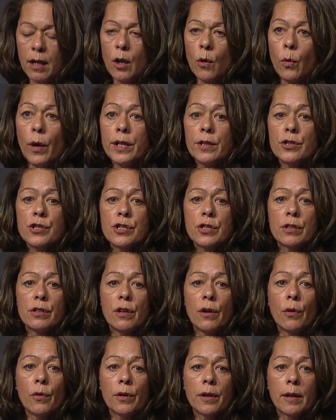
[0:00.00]
What you should
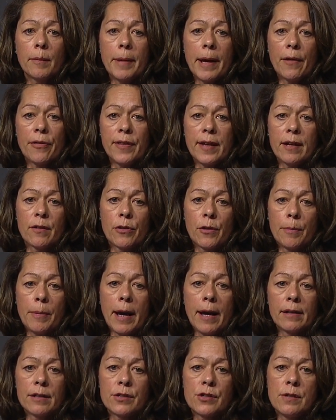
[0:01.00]
note about the
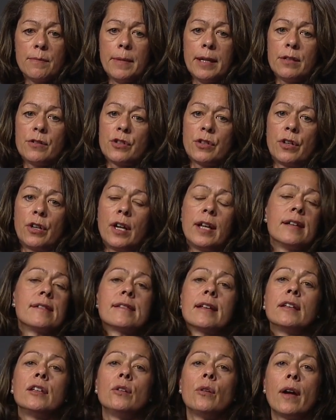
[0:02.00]
anthropology major
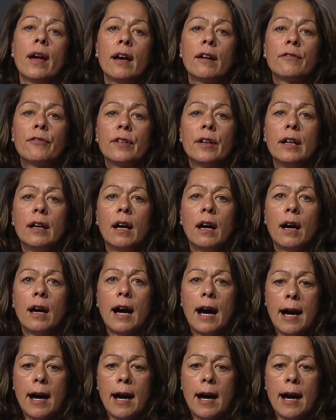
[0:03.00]
is that you have uh,